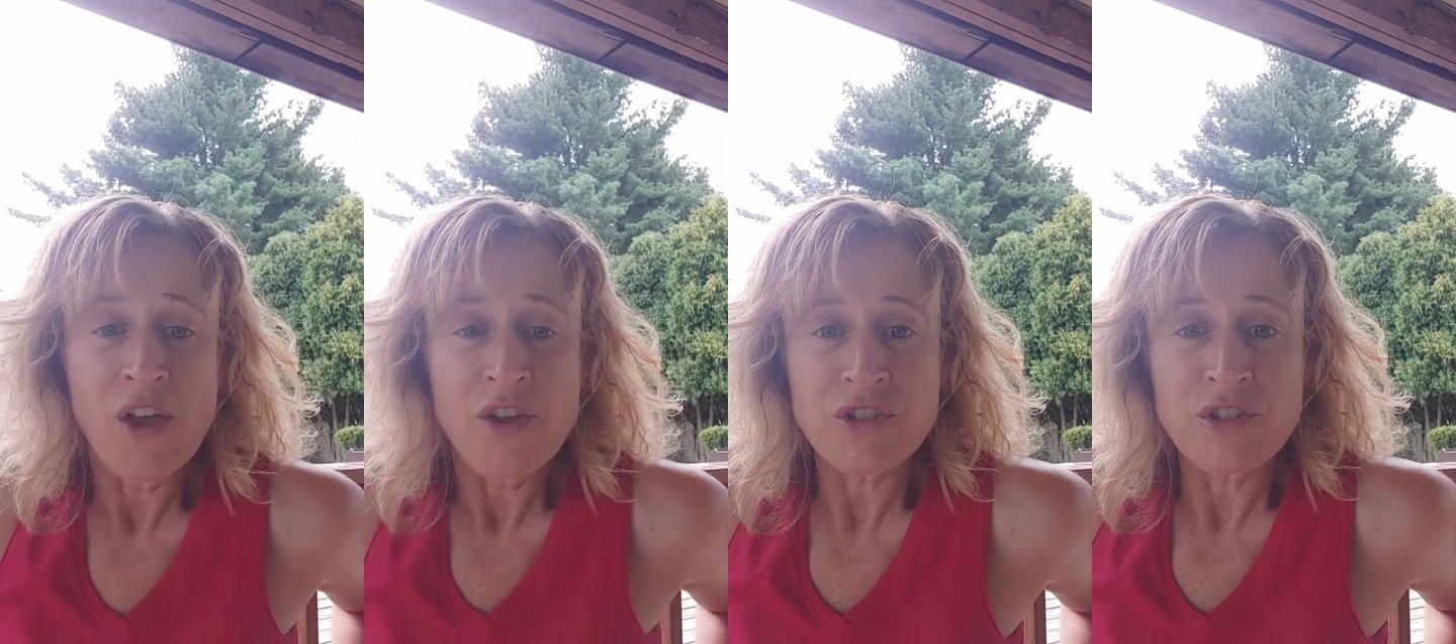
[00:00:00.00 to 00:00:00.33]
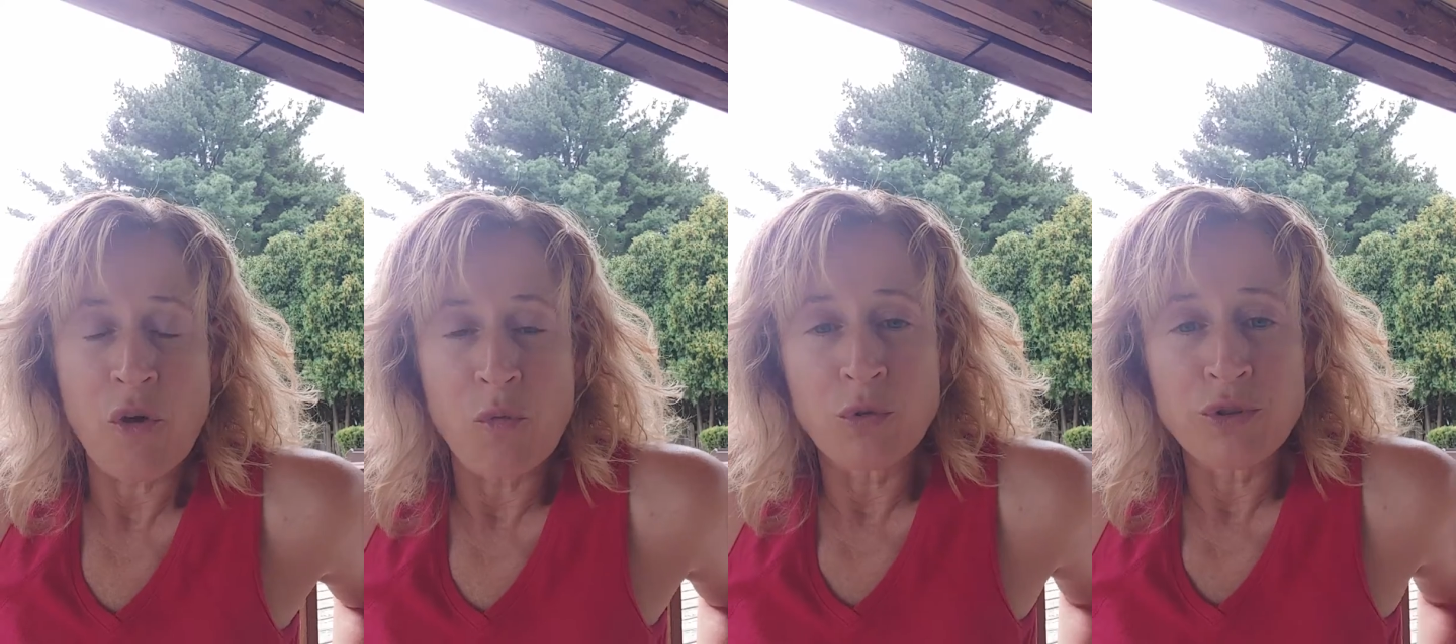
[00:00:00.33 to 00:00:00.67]

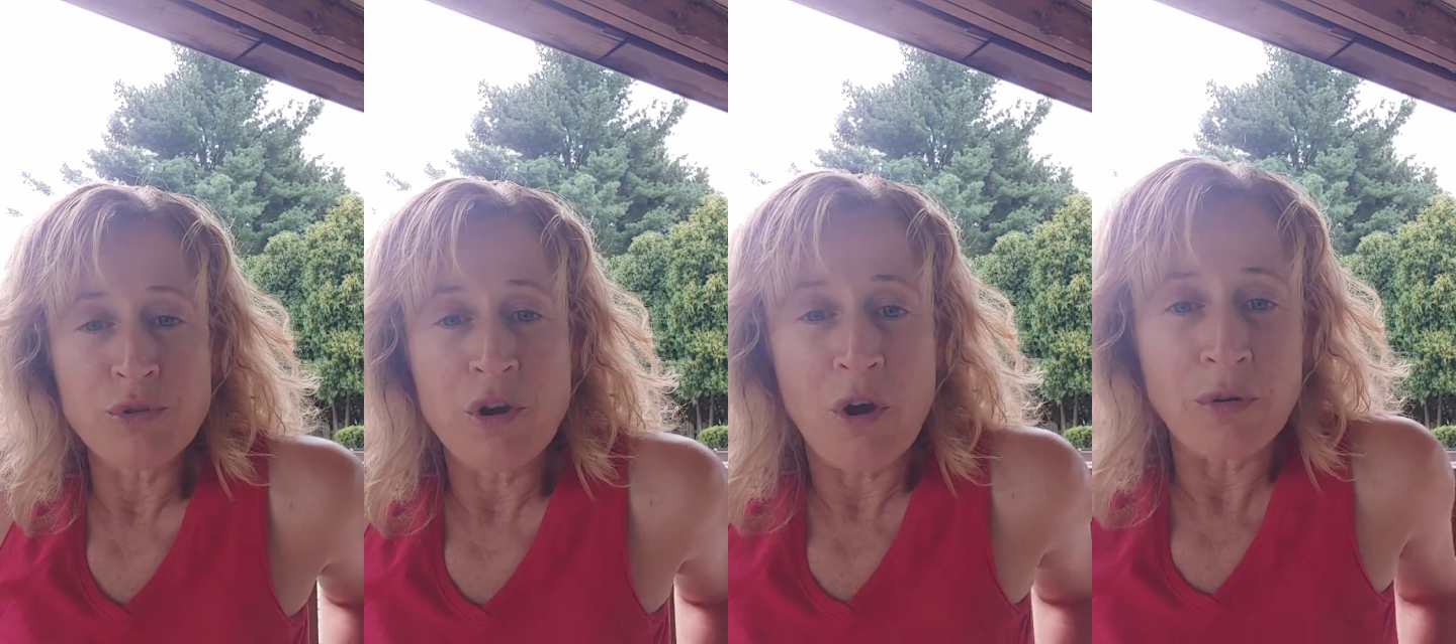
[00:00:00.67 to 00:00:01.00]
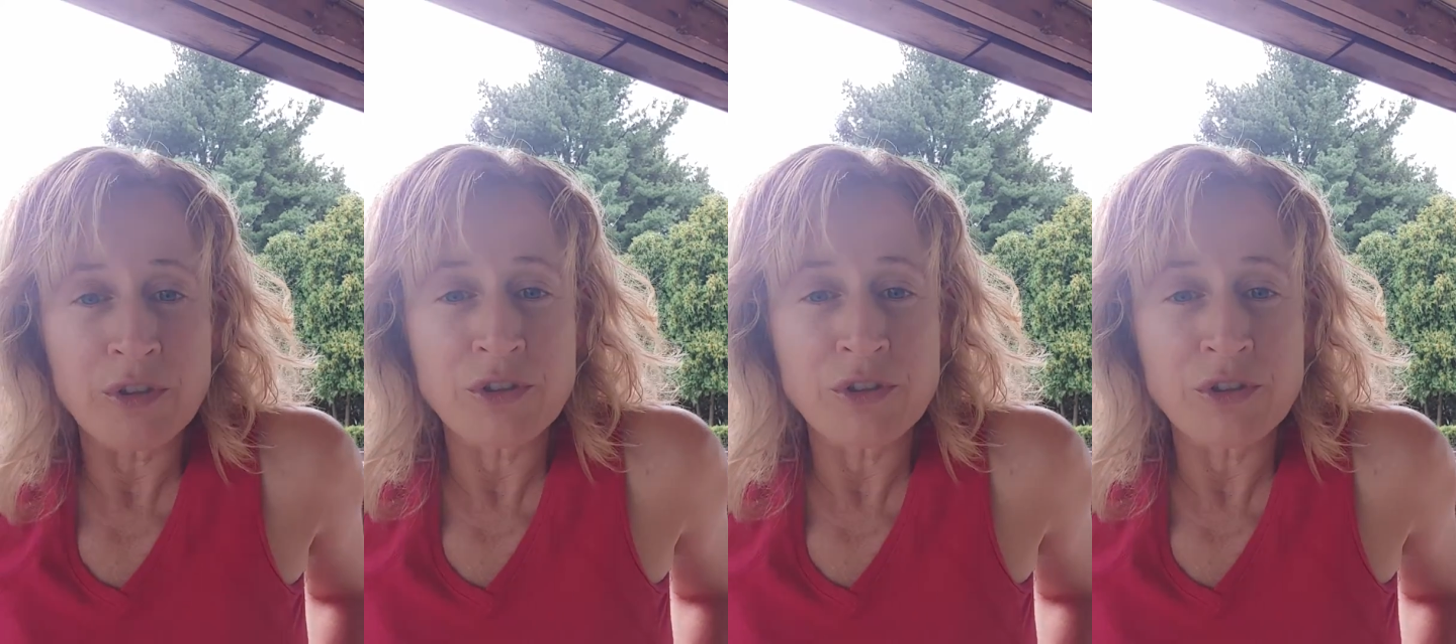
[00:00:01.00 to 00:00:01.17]
So when you go to